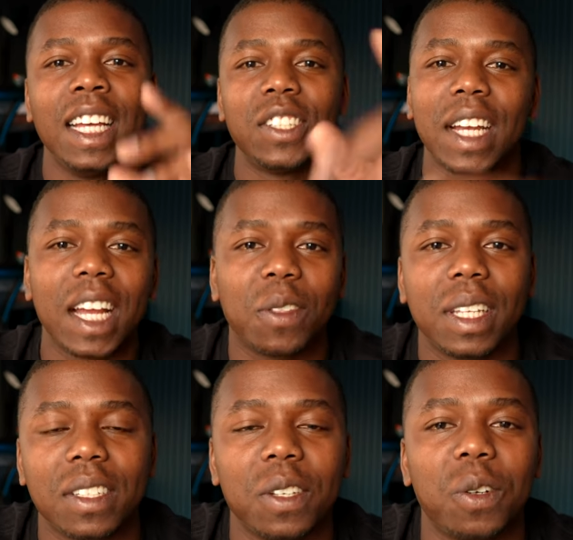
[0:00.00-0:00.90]
Check out
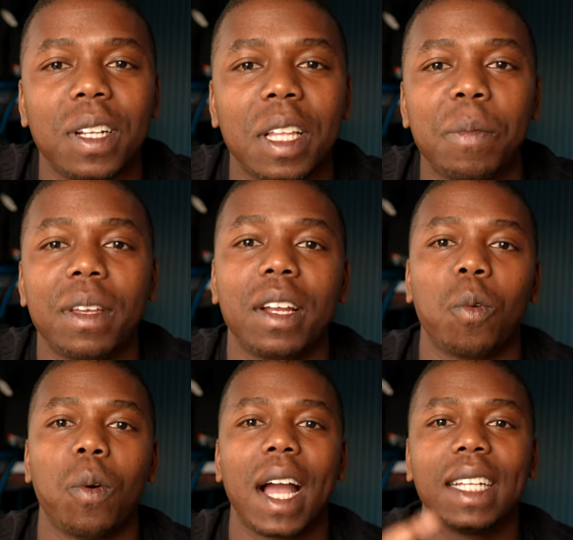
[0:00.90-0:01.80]
this little clip here
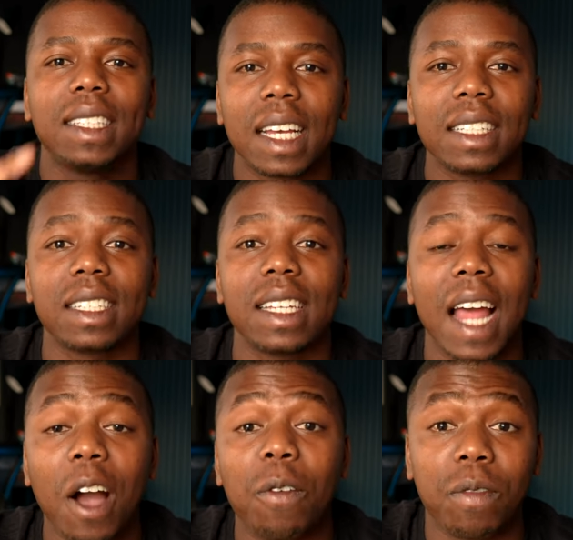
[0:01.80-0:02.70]
where I tested
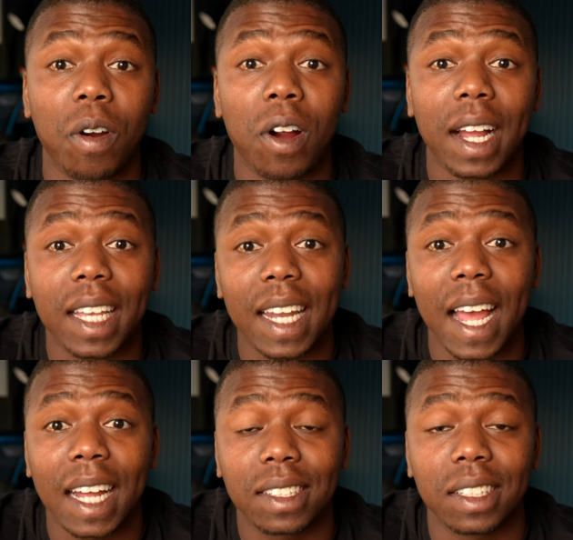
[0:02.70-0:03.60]
how far I can
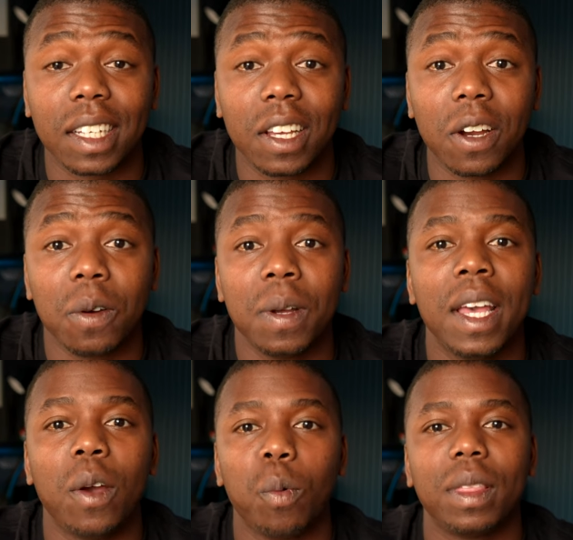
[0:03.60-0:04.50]
actually go
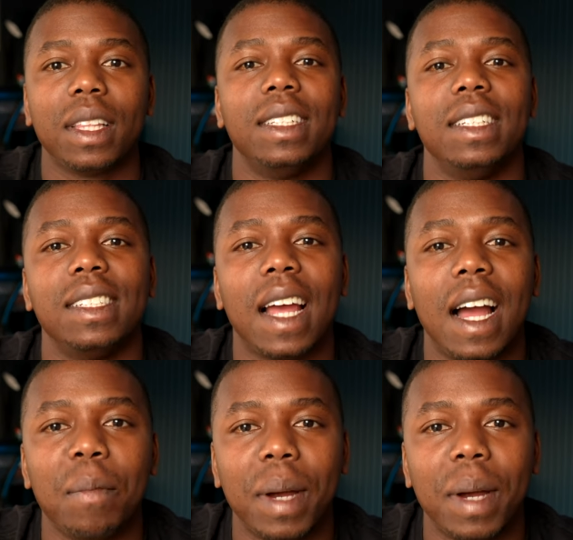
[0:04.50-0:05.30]
with the DJI